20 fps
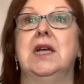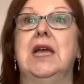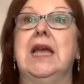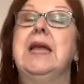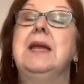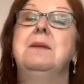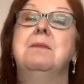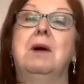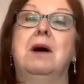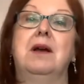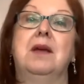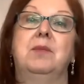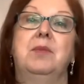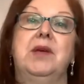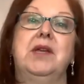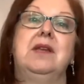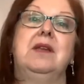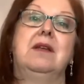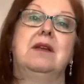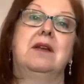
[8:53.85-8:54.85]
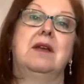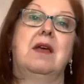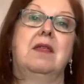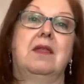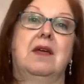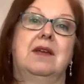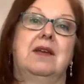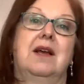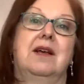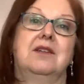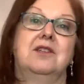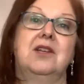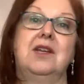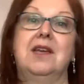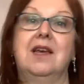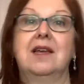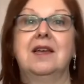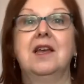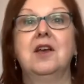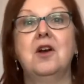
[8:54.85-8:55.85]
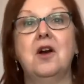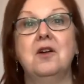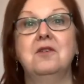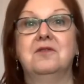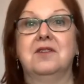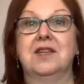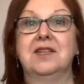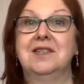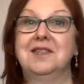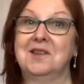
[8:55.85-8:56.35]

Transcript: in my opinion, than actually getting COVID.